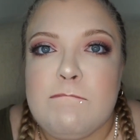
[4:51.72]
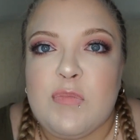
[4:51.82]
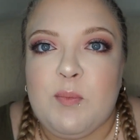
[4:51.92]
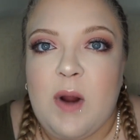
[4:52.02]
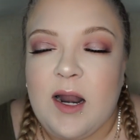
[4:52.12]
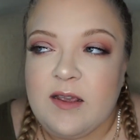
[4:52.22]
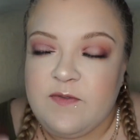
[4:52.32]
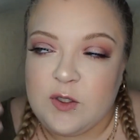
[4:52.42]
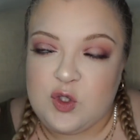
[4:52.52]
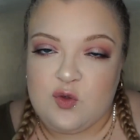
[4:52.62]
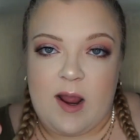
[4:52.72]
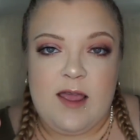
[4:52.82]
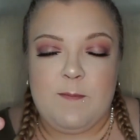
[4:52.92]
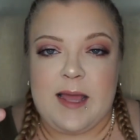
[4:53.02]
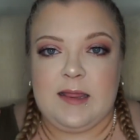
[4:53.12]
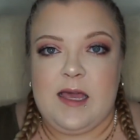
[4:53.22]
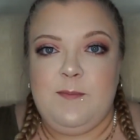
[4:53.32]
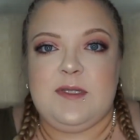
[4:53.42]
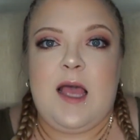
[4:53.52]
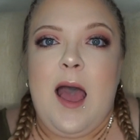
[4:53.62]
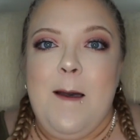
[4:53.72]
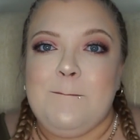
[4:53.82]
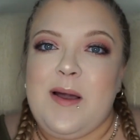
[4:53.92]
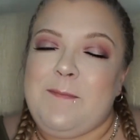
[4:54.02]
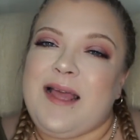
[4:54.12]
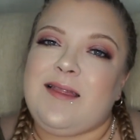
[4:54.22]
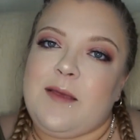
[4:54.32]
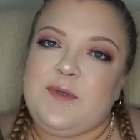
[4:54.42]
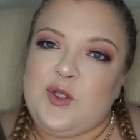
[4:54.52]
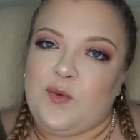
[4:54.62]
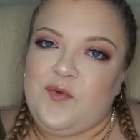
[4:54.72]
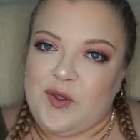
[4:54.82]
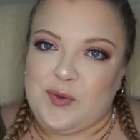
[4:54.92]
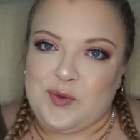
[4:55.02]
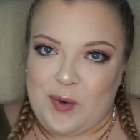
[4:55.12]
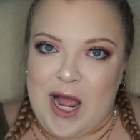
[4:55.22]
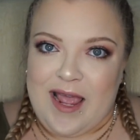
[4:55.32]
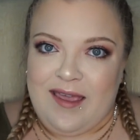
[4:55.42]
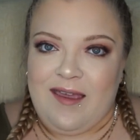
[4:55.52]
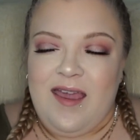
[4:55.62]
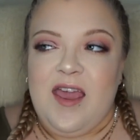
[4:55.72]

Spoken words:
the product feels dry on my lips, but my lips don't feel dry.